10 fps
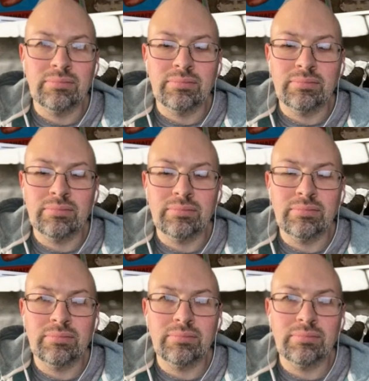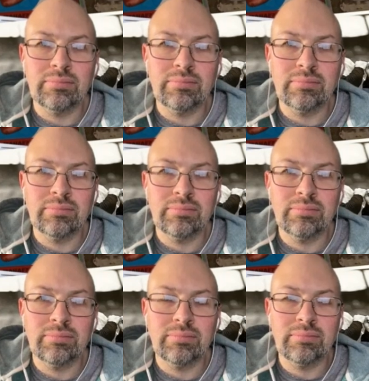
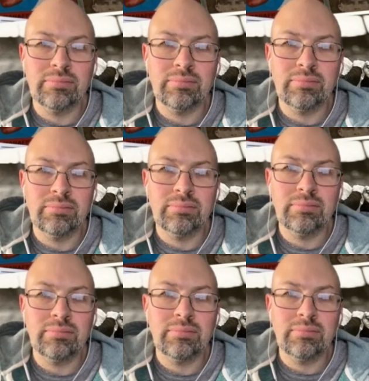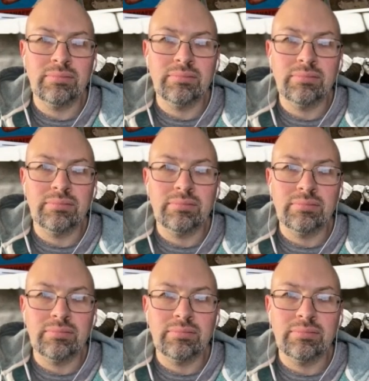
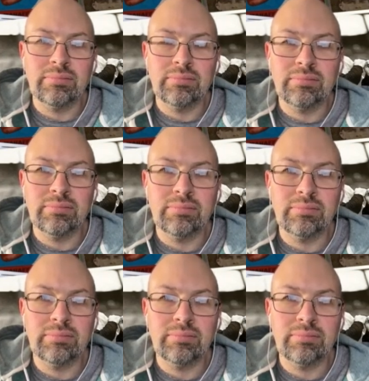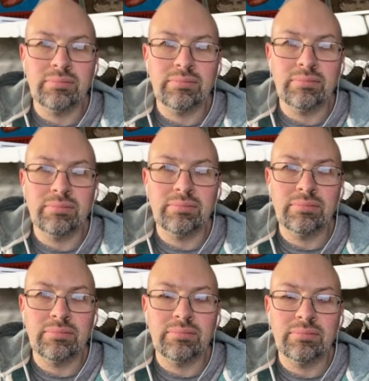
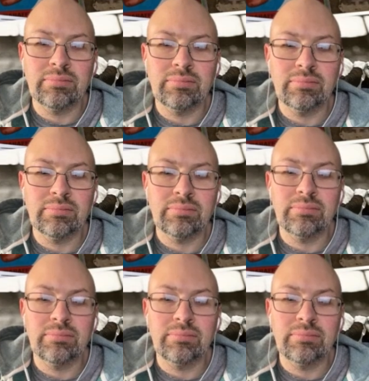This person isn't speaking.